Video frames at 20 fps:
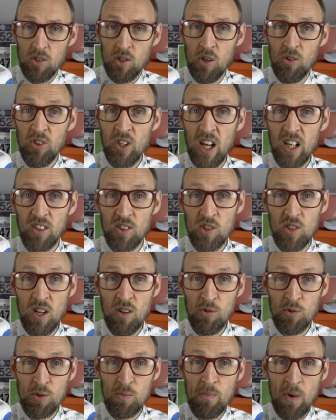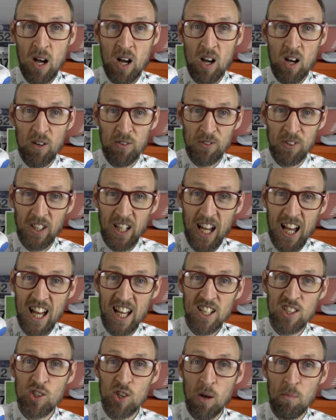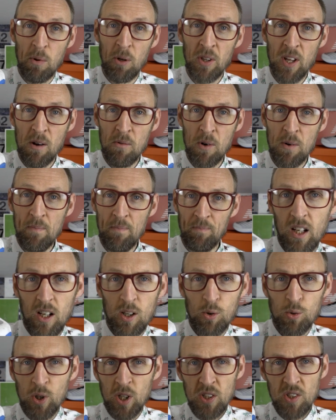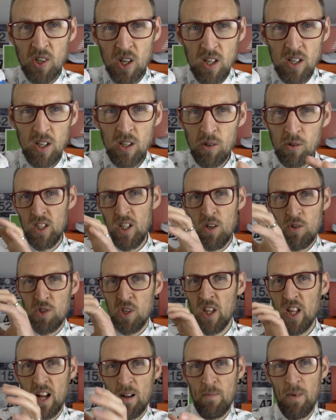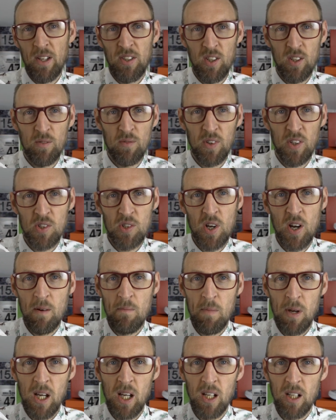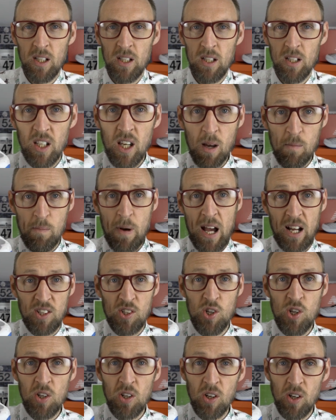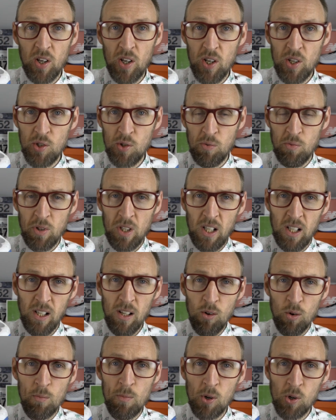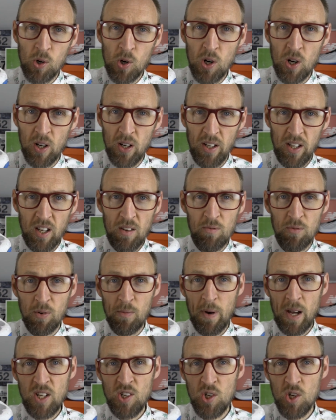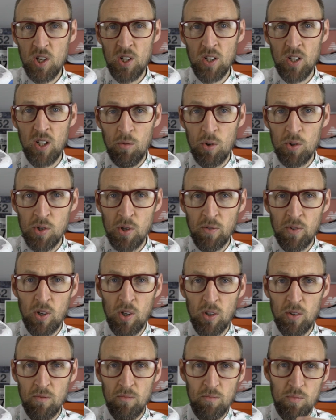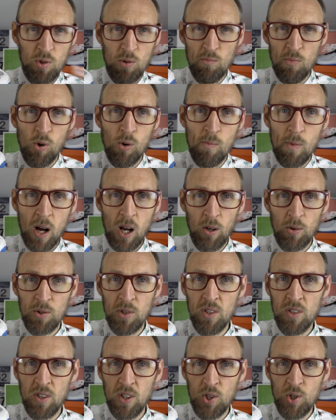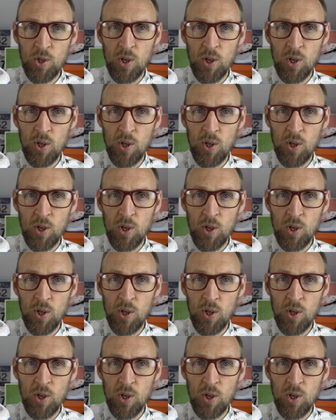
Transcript: So thanks Nils Ma for the heads up on that one. I'll continue using that method for the time being and get back to you guys with a little more information once I've got some more miles into this